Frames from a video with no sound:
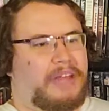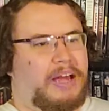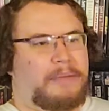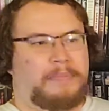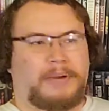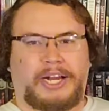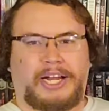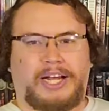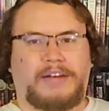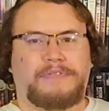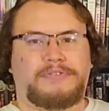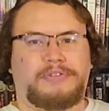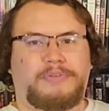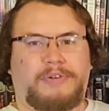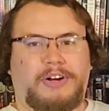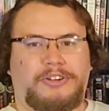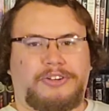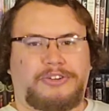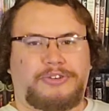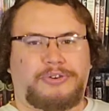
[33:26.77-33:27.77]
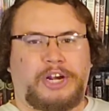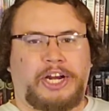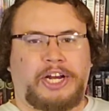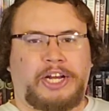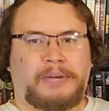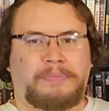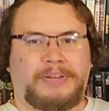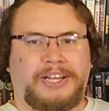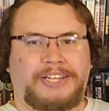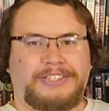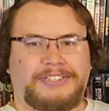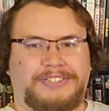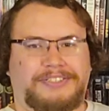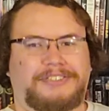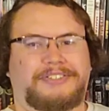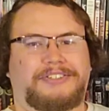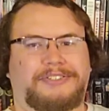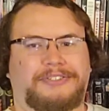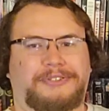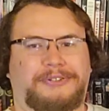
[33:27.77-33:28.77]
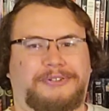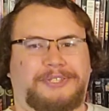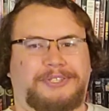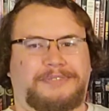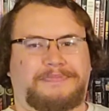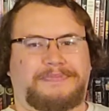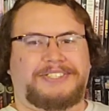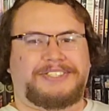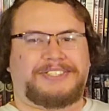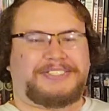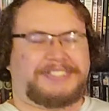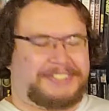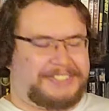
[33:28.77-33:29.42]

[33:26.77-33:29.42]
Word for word: I might have to watch Trading Places this Christmas.